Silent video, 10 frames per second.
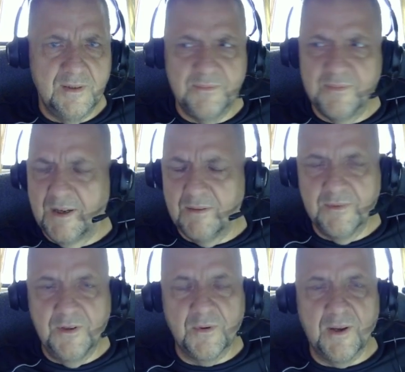Well,
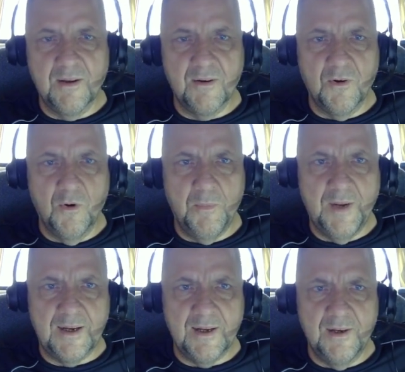you can go
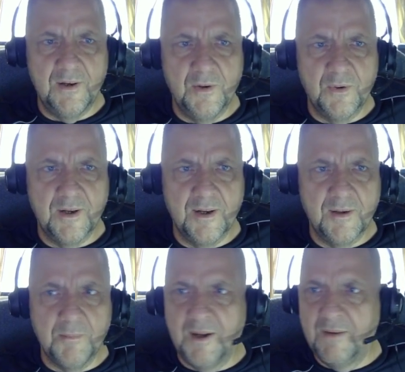back and look
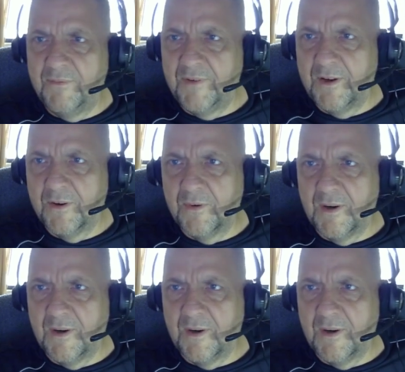at my video.